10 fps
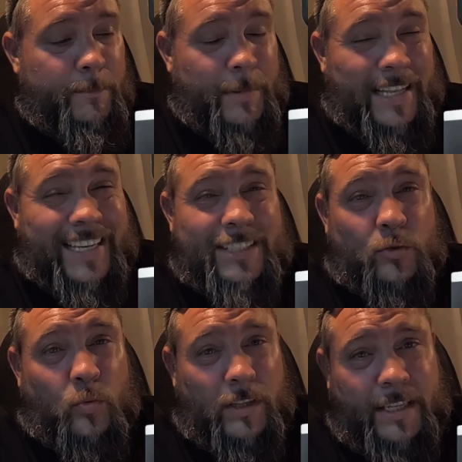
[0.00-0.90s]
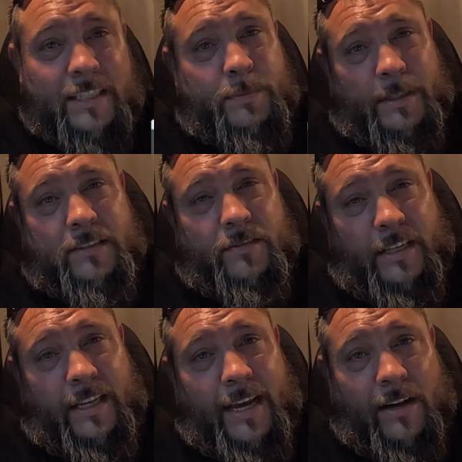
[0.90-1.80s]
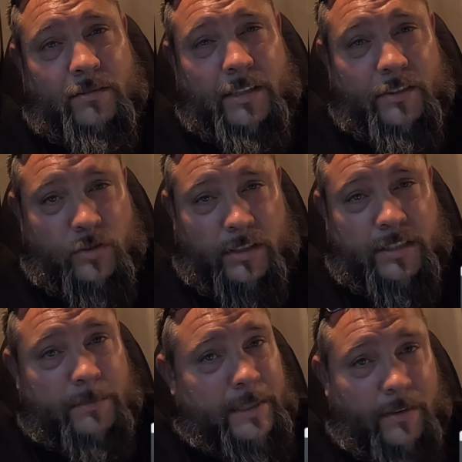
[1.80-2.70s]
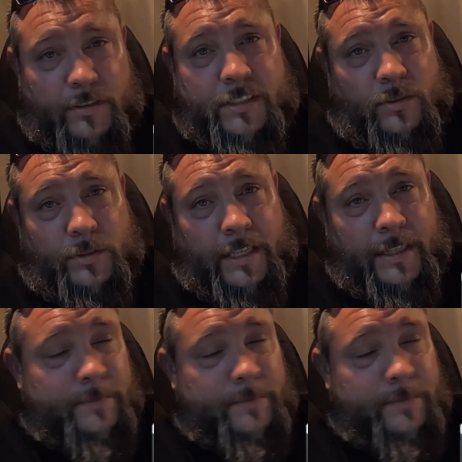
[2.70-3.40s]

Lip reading: it gets really expensive eating out in truck stops every single day.